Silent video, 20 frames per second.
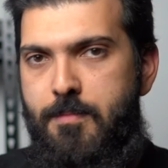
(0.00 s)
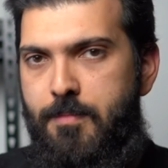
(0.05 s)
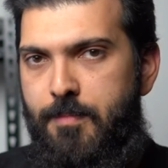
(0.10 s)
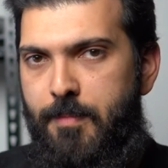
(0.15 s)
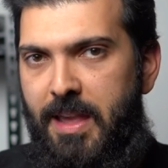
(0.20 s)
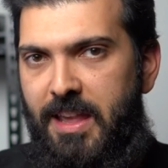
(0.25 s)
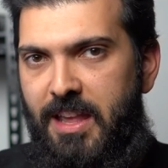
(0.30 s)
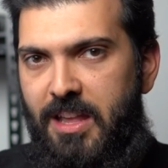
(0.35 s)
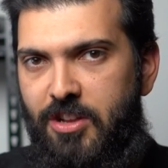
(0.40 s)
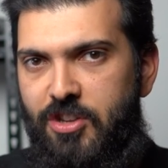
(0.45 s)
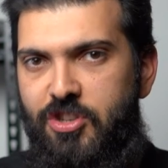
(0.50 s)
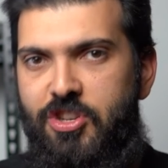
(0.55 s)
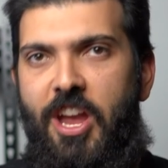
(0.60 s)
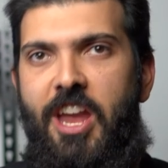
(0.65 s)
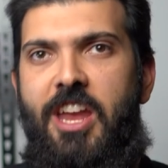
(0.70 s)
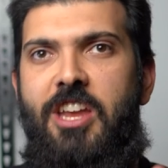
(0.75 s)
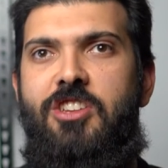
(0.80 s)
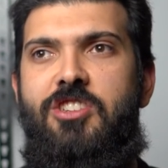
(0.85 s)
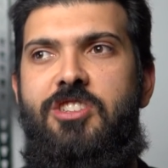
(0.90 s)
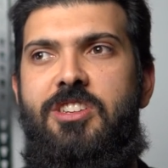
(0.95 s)
making
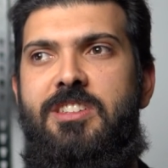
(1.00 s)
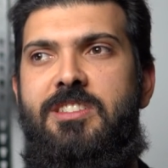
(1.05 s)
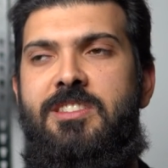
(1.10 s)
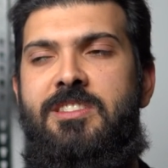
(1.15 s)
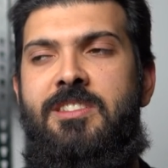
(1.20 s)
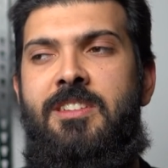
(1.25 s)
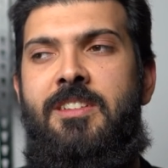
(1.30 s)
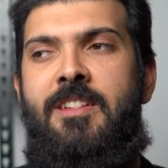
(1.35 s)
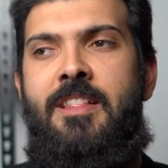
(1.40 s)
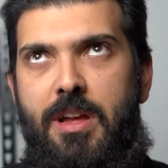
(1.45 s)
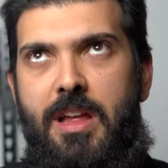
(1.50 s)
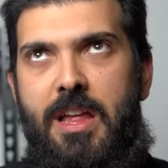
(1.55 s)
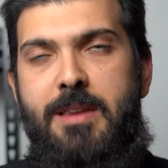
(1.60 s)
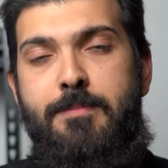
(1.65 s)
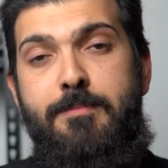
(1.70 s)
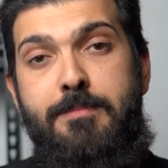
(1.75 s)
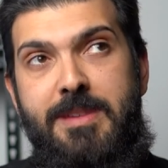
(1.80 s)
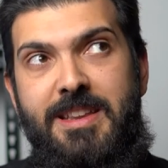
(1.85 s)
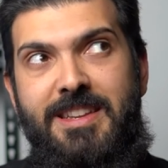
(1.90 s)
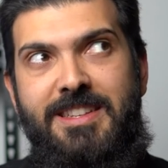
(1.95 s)
changes,
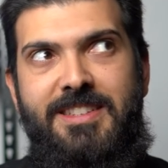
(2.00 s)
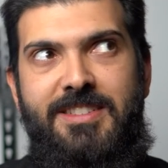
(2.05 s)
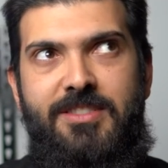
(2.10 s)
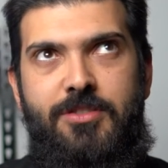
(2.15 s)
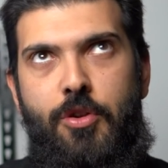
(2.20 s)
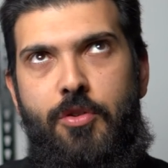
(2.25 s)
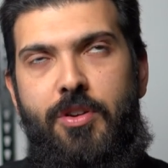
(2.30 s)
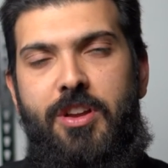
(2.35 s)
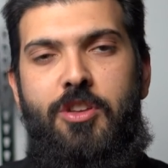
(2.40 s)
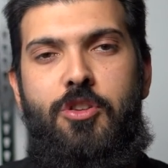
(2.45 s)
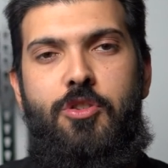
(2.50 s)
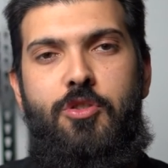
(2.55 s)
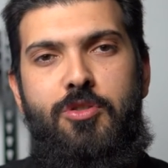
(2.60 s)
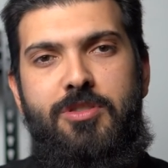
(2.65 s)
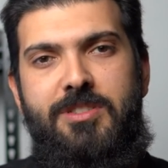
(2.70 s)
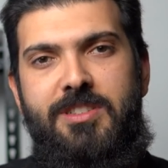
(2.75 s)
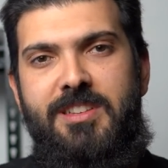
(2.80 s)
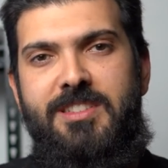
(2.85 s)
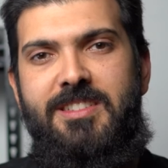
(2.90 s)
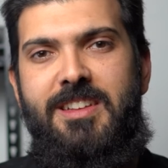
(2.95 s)
administering
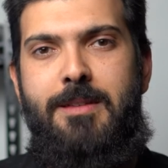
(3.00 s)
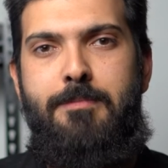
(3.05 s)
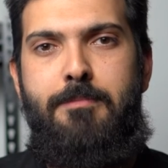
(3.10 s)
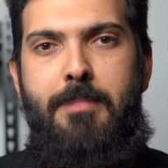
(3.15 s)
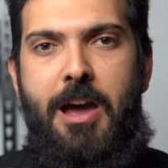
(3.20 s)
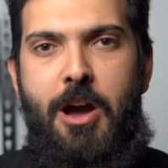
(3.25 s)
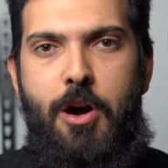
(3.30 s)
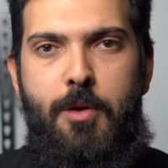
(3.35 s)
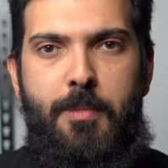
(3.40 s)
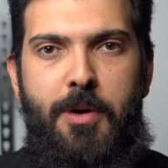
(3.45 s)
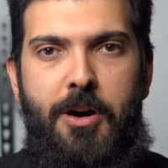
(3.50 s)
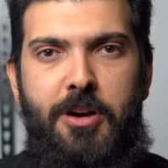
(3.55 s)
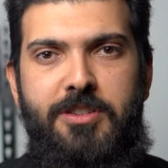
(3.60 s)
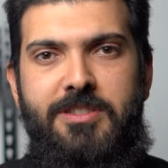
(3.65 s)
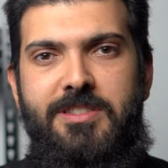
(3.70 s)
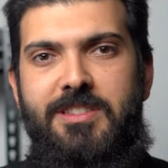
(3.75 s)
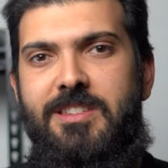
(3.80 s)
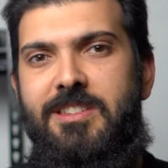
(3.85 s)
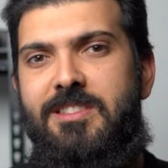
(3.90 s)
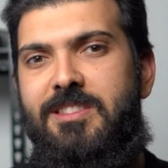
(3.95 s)
users and
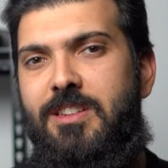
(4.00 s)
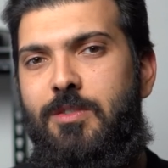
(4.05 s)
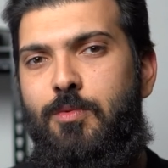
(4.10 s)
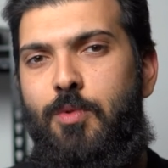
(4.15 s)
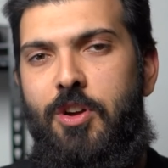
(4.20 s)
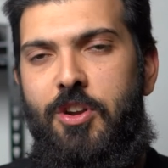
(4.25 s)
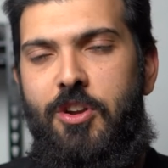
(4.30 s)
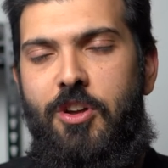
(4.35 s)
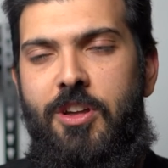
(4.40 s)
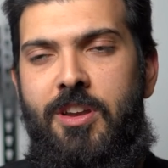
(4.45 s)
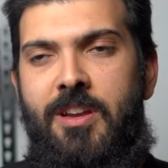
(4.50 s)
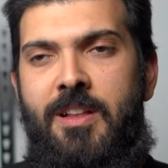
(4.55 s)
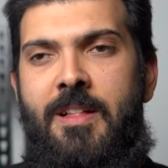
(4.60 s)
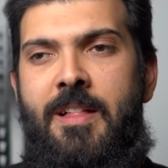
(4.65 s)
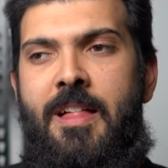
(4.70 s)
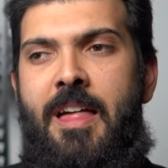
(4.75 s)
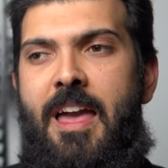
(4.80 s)
mailboxes and whatnot,